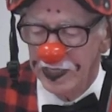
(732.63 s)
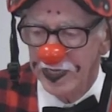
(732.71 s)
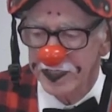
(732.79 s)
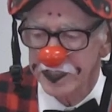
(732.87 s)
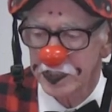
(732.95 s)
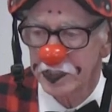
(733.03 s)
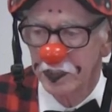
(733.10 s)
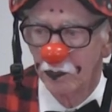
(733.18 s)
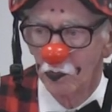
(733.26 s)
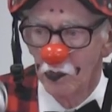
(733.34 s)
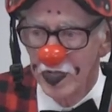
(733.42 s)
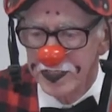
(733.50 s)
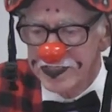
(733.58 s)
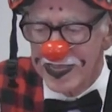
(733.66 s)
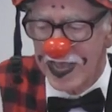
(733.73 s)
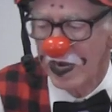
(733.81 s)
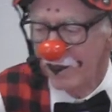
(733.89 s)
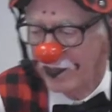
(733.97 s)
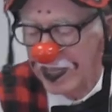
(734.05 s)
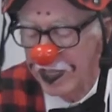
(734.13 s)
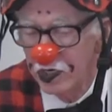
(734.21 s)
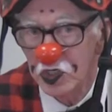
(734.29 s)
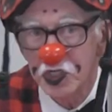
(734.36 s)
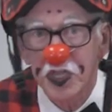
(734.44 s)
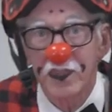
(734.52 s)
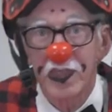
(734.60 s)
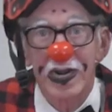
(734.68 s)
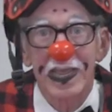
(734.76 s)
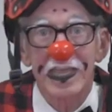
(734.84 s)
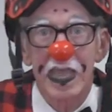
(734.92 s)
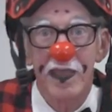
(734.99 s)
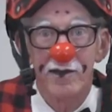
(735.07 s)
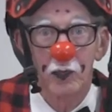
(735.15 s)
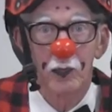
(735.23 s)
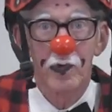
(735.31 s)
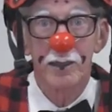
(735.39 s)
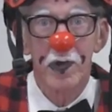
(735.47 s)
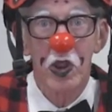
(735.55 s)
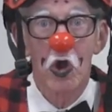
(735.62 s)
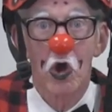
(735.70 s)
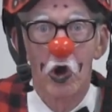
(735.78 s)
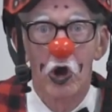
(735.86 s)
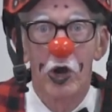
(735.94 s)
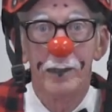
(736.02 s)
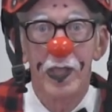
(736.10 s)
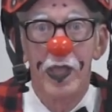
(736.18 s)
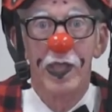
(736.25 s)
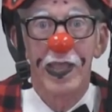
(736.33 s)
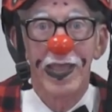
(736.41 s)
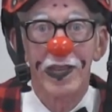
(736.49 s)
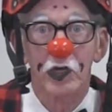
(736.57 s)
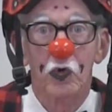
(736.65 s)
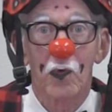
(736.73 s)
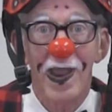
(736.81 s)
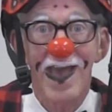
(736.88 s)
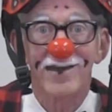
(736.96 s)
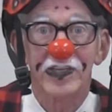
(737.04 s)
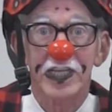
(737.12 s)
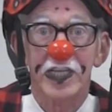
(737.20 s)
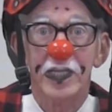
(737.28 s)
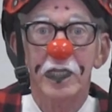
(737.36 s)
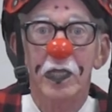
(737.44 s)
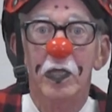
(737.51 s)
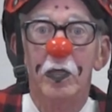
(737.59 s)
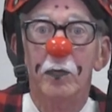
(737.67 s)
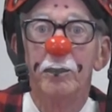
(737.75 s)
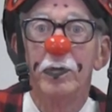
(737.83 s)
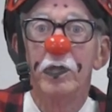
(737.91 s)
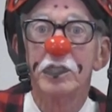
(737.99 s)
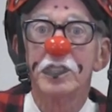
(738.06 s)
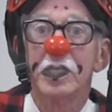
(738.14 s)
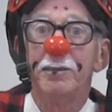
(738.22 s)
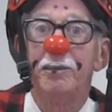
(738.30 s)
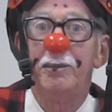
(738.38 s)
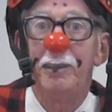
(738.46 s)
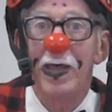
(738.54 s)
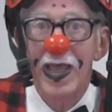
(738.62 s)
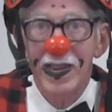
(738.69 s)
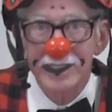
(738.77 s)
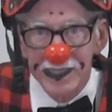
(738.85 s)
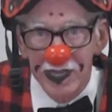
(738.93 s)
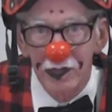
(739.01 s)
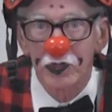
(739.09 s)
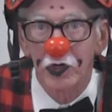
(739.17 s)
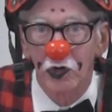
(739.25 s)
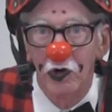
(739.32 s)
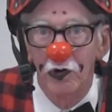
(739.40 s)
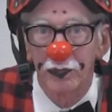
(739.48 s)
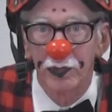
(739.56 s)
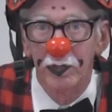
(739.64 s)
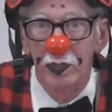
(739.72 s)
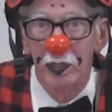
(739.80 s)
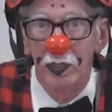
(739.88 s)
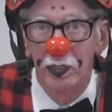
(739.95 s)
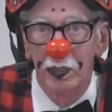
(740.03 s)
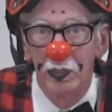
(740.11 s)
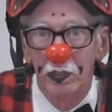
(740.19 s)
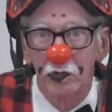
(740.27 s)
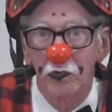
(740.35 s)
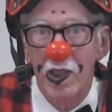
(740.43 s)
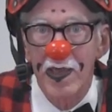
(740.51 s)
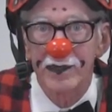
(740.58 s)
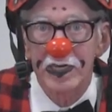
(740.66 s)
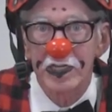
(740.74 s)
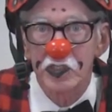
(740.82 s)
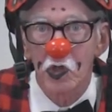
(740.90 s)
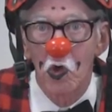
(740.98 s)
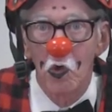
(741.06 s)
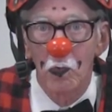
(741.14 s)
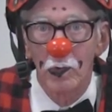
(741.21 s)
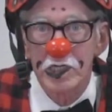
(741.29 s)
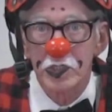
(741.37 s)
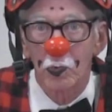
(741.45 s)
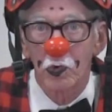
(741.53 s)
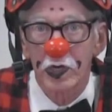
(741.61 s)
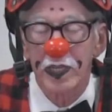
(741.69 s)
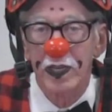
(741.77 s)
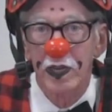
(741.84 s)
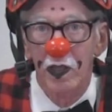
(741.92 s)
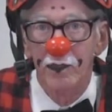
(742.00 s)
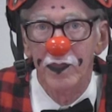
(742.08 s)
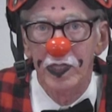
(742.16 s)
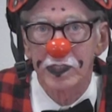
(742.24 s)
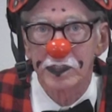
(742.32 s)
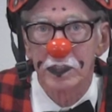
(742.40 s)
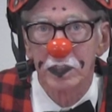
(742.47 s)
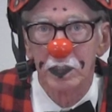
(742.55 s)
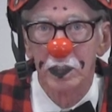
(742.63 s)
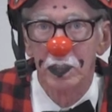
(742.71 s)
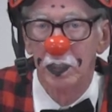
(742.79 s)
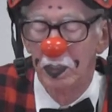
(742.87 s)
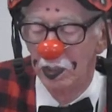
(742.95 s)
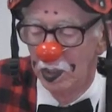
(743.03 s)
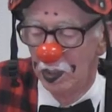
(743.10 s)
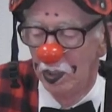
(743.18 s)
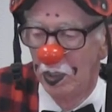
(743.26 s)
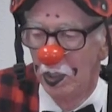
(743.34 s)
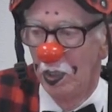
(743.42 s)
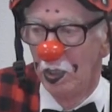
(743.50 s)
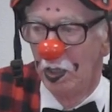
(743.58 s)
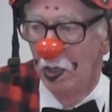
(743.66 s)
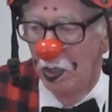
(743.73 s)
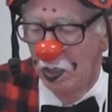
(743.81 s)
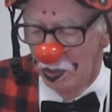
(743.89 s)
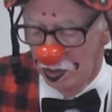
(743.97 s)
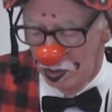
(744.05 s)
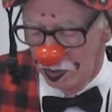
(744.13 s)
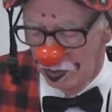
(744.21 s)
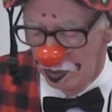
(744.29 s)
it runs out of the energy that I gave it with my arm, and gravity pulls it back down to earth. Gravity is always working on this. It